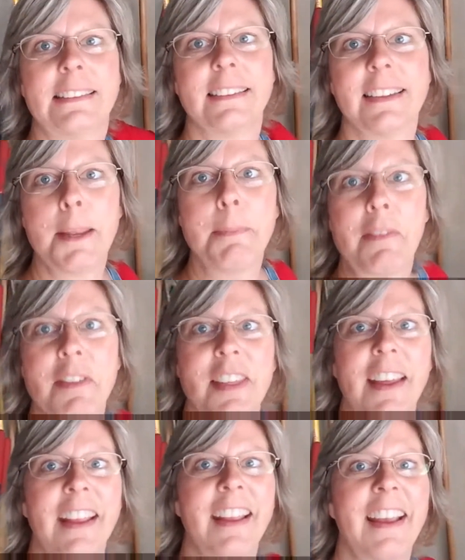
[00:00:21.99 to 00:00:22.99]
keep
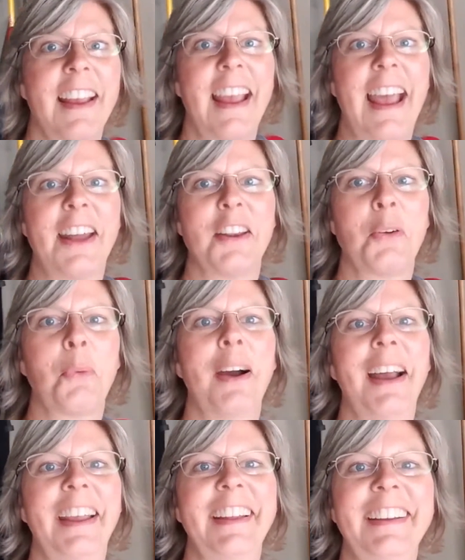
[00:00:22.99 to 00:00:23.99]
everything out of the
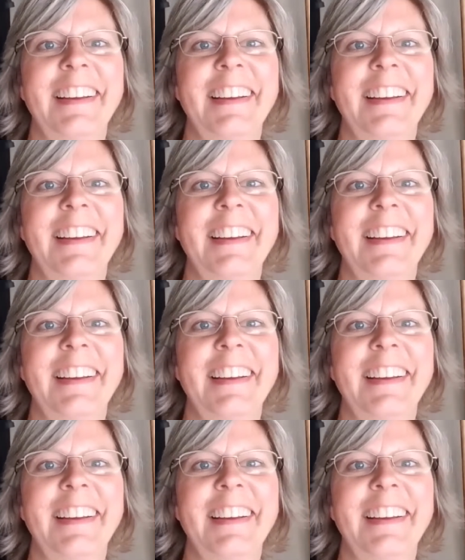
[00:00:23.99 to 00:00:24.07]
way.